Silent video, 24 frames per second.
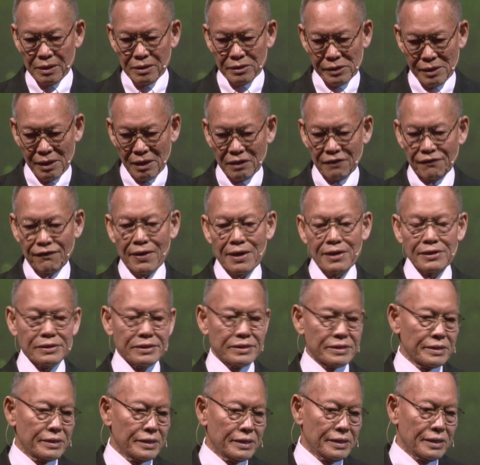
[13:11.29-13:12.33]

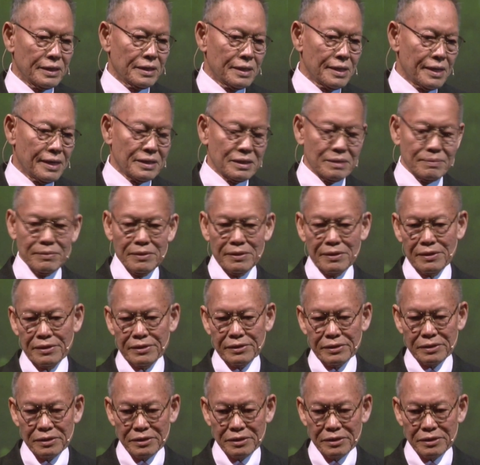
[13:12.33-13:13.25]
sacrifice uh, animals,